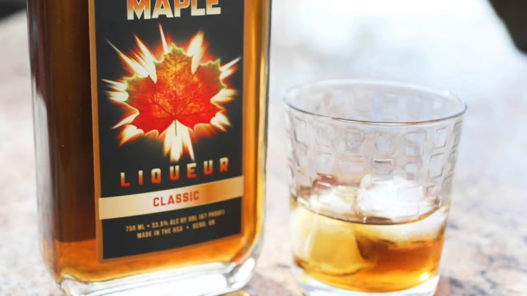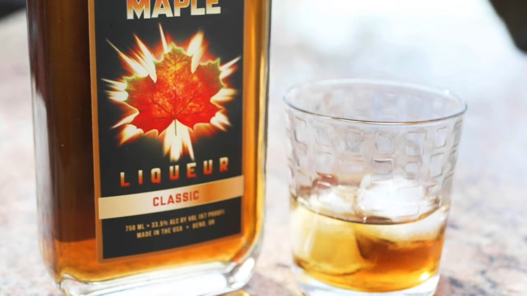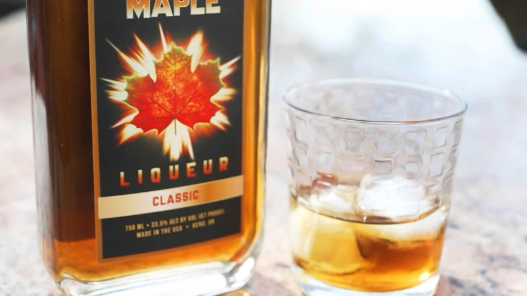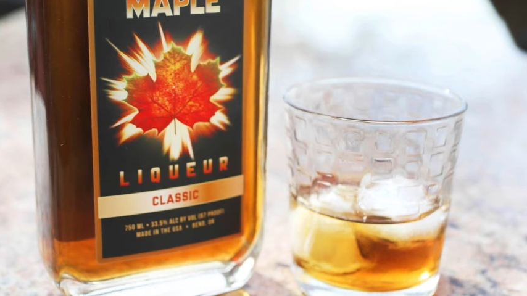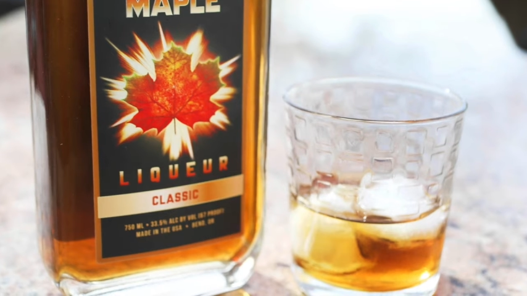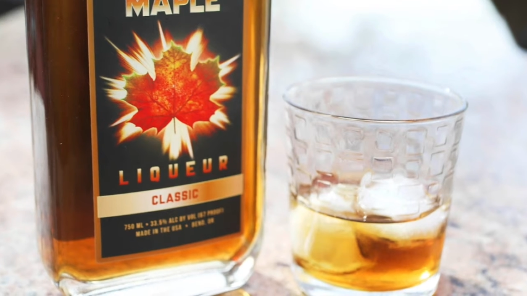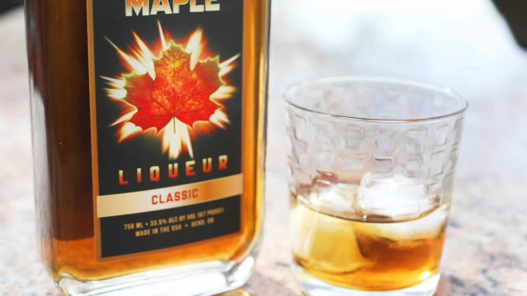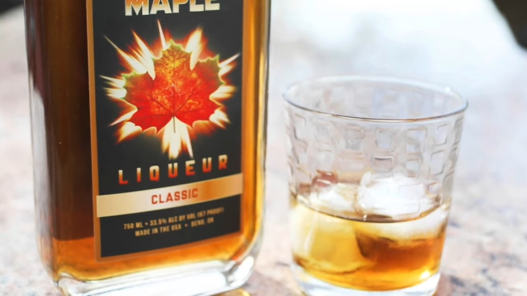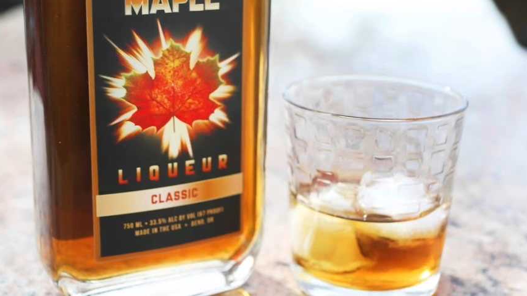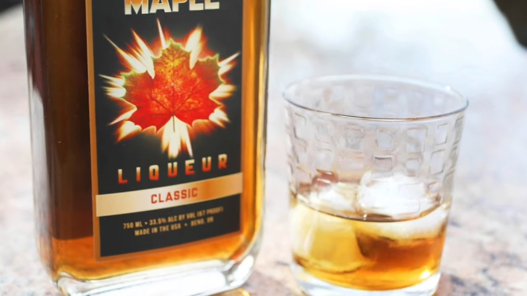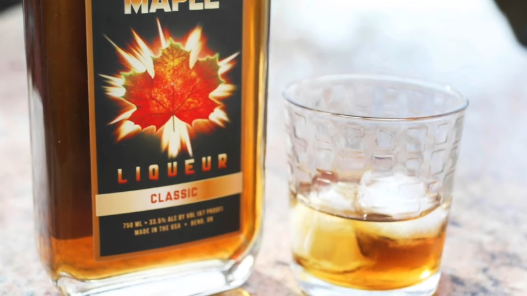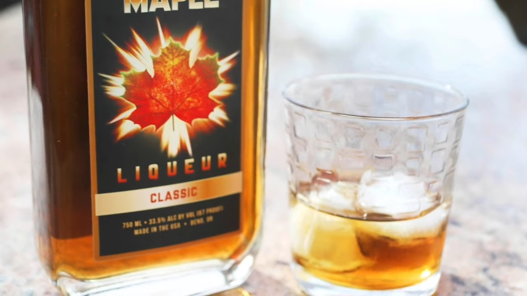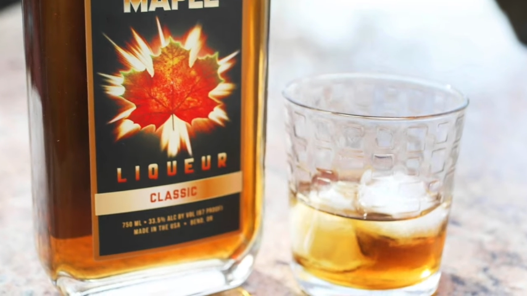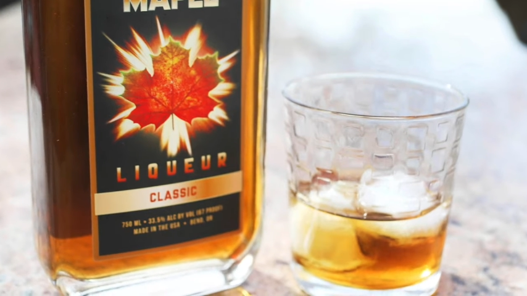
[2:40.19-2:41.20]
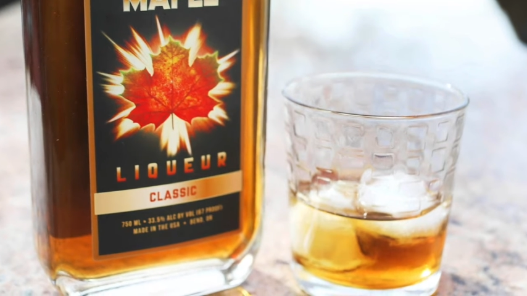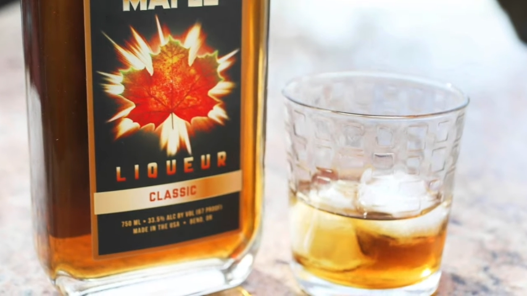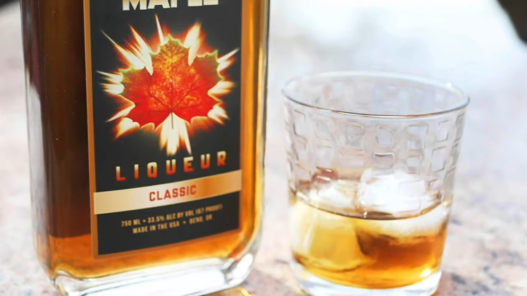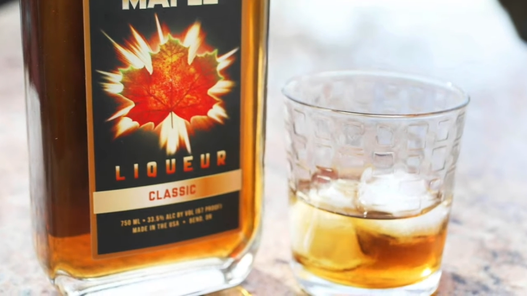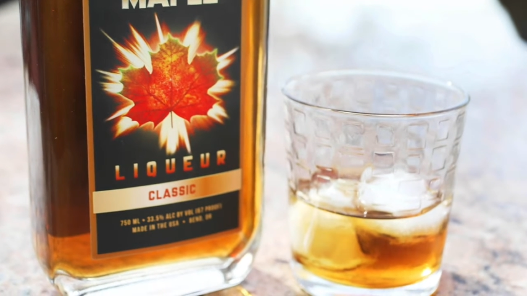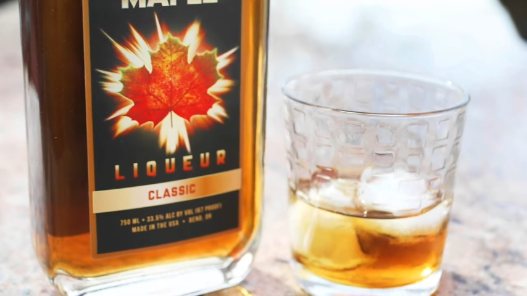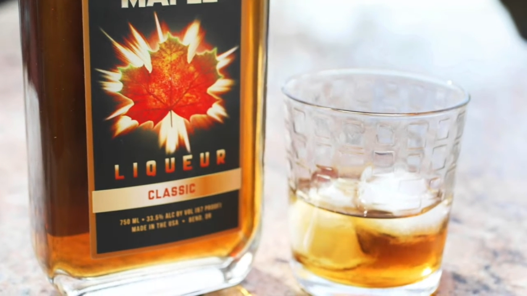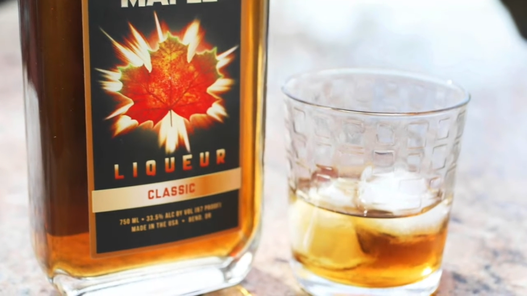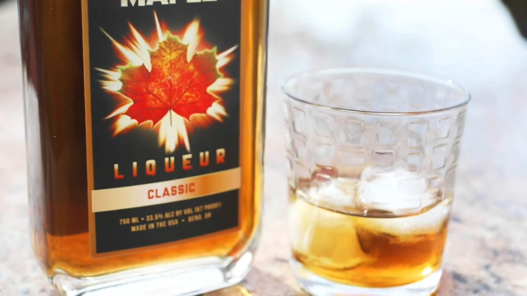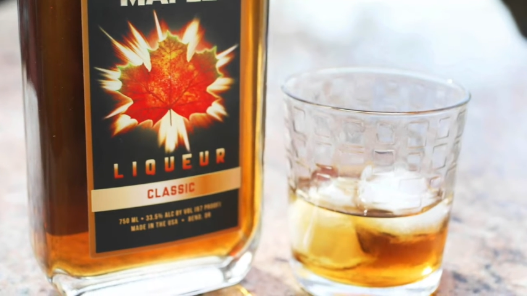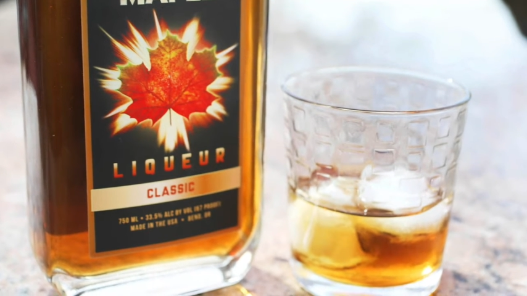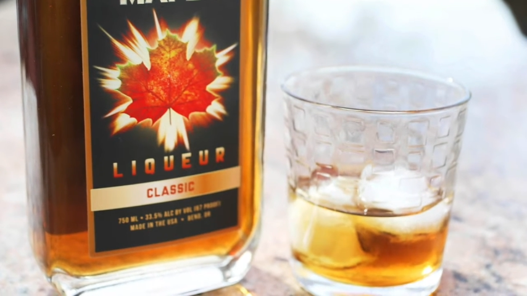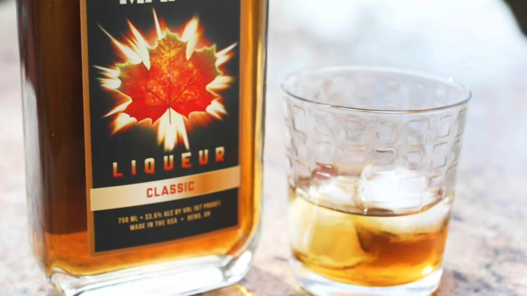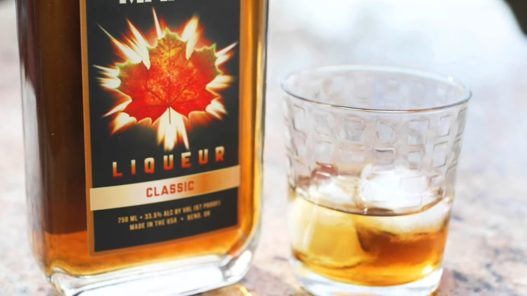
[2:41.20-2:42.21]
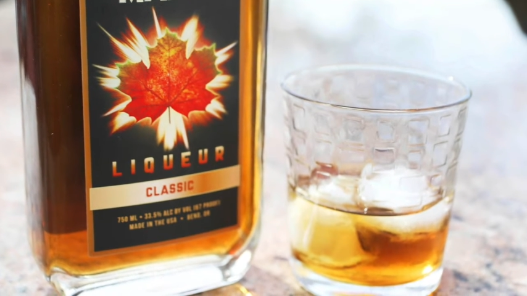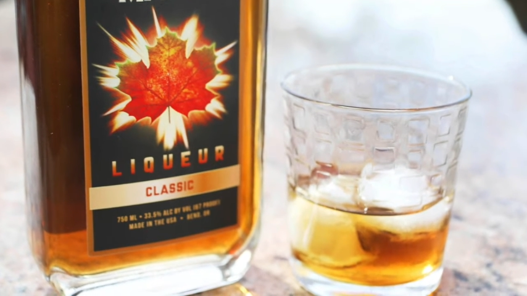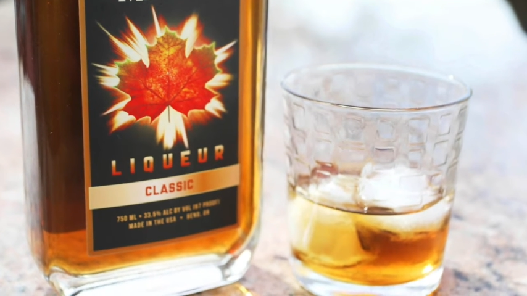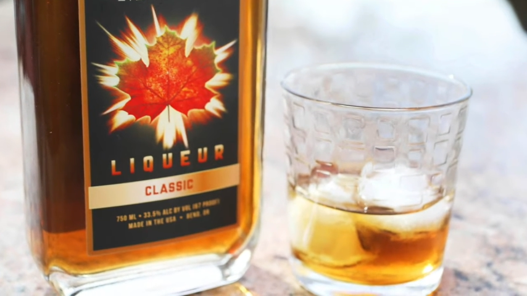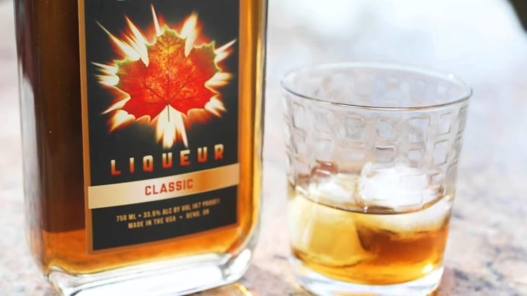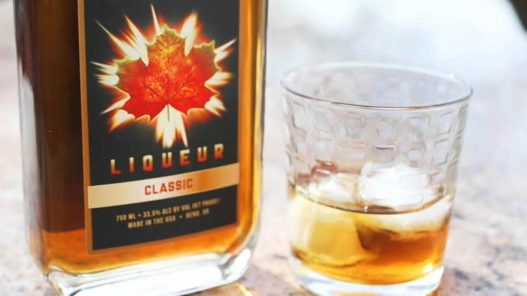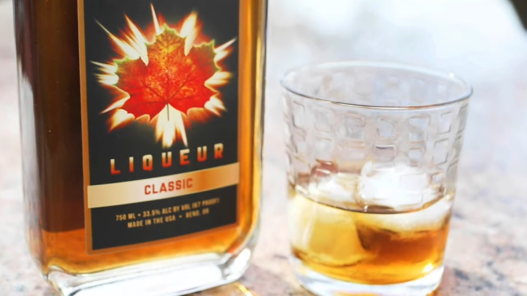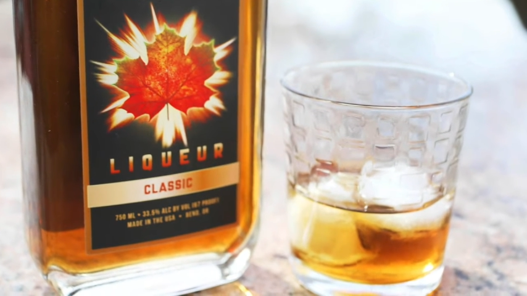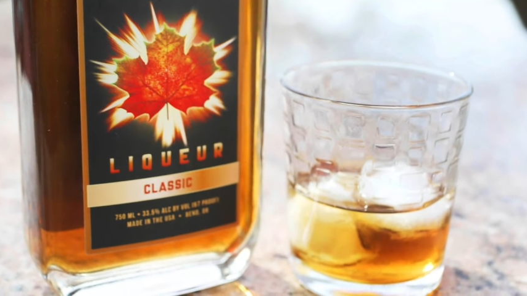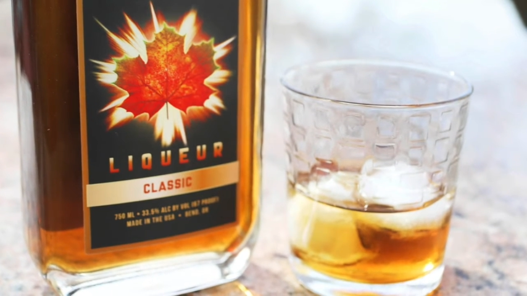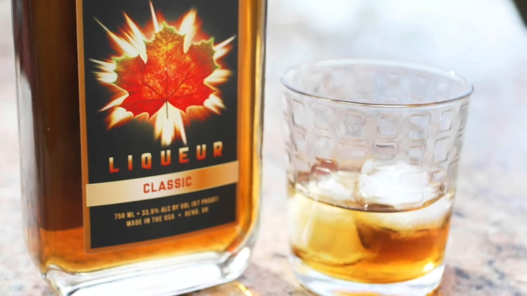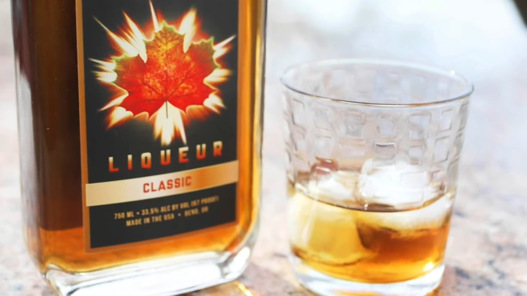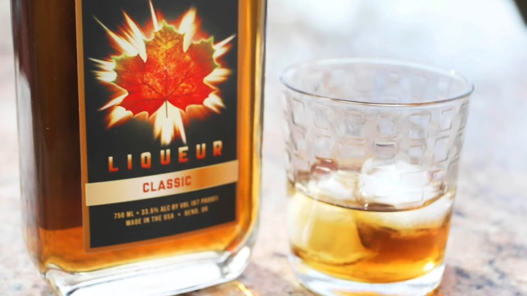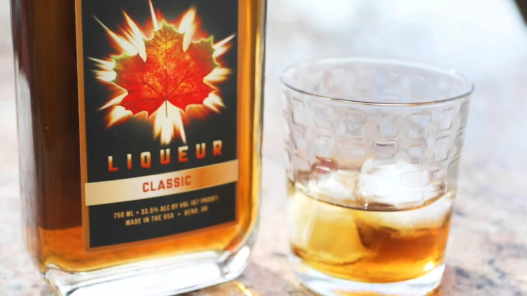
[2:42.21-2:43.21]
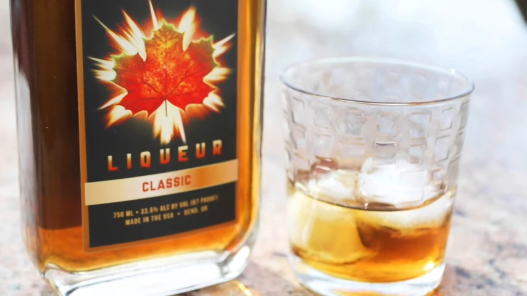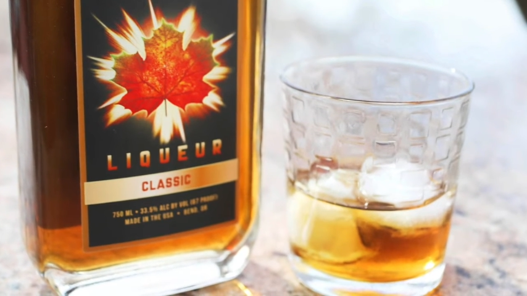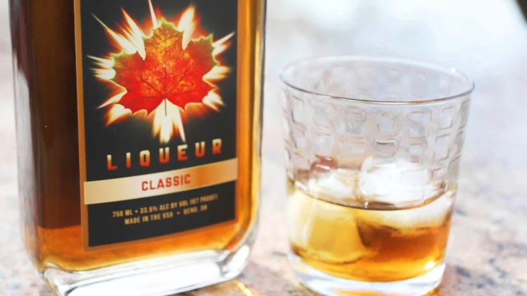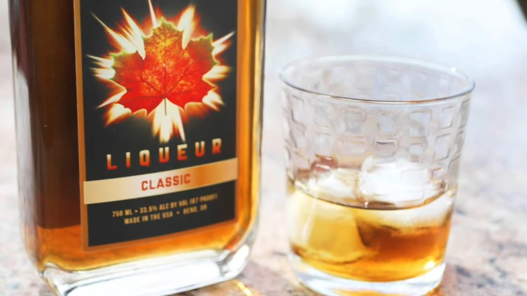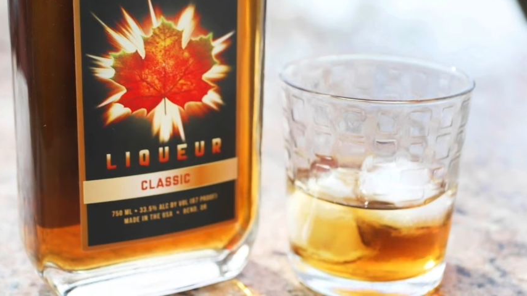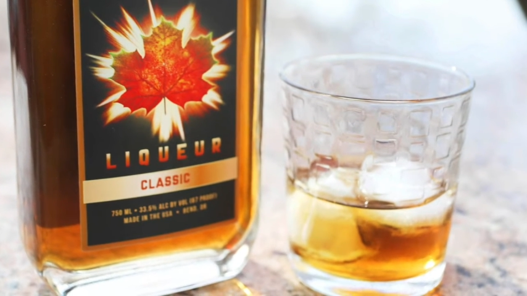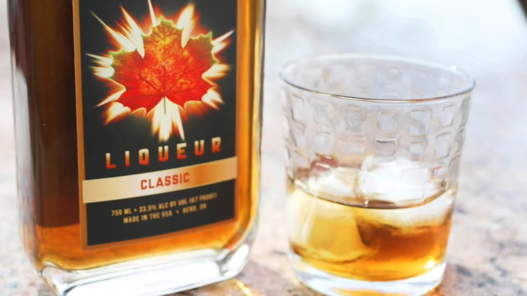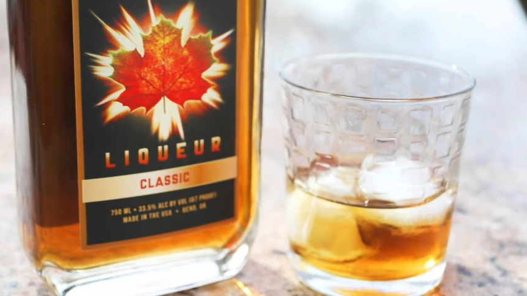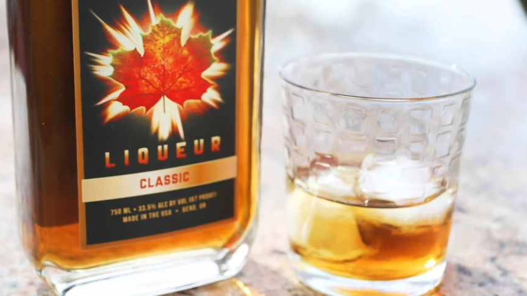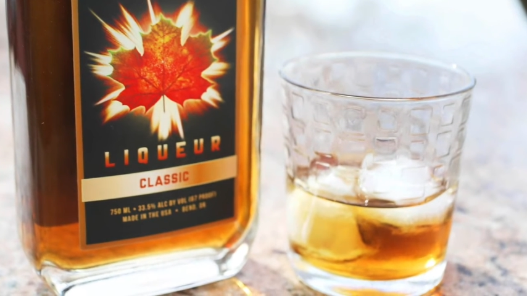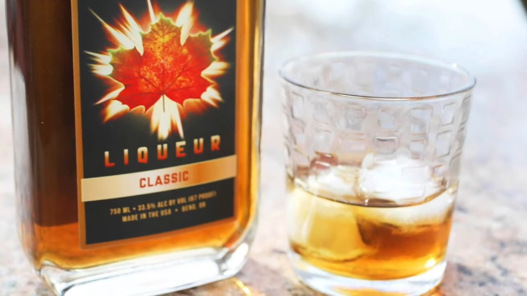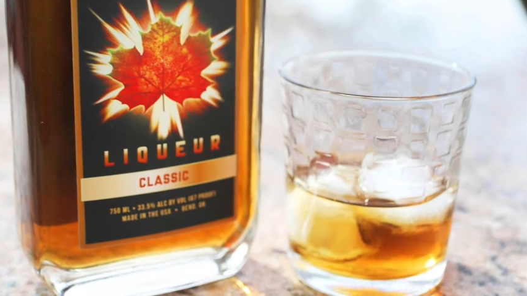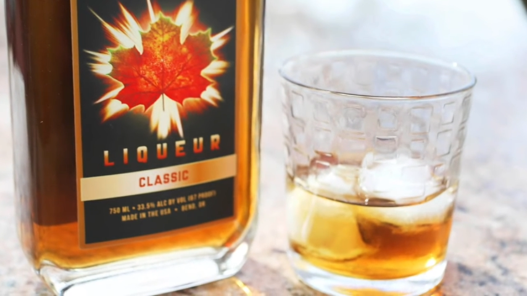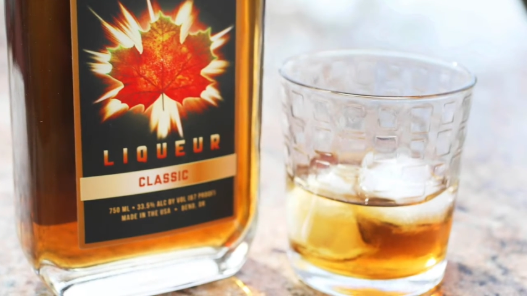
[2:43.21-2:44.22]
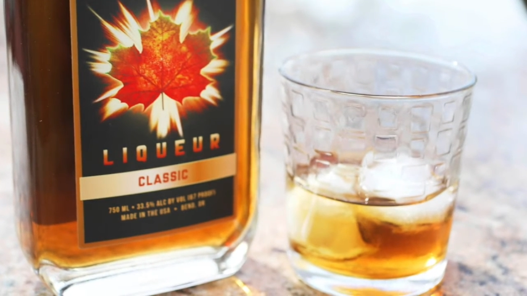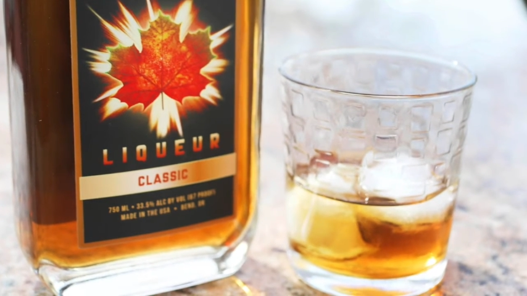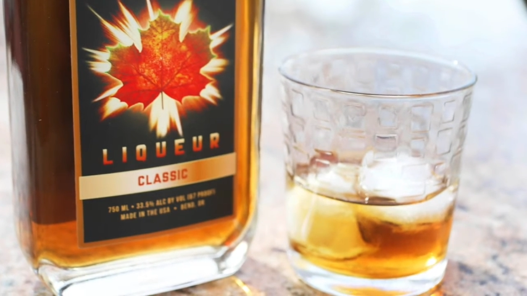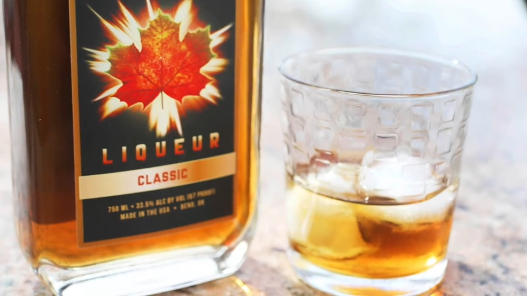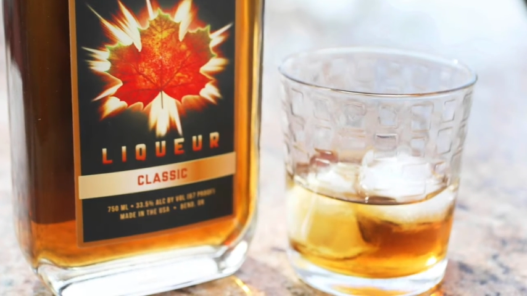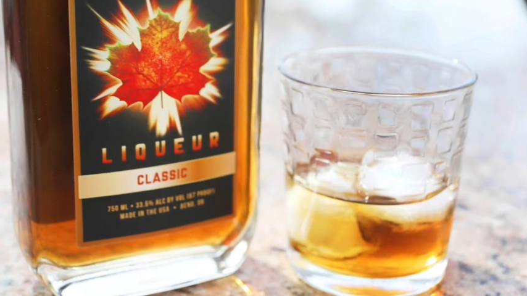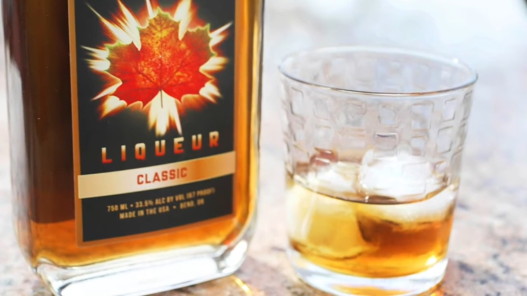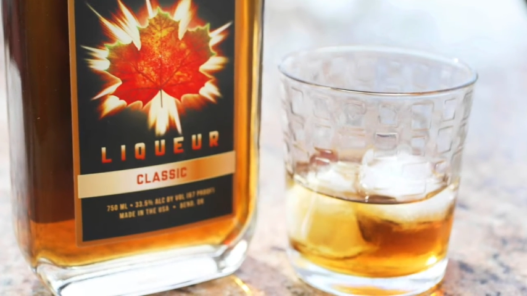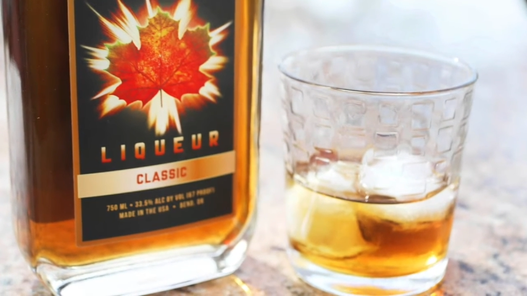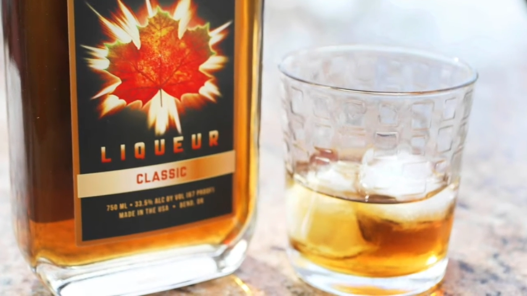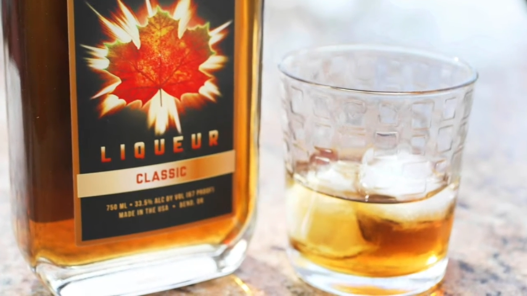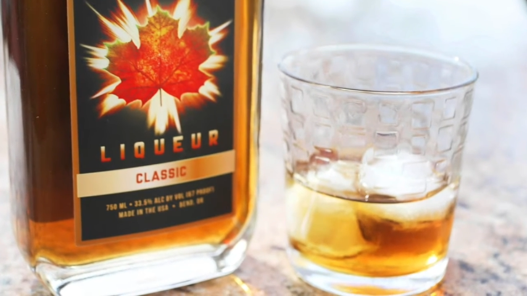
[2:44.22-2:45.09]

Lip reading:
[unreadable: no face in view]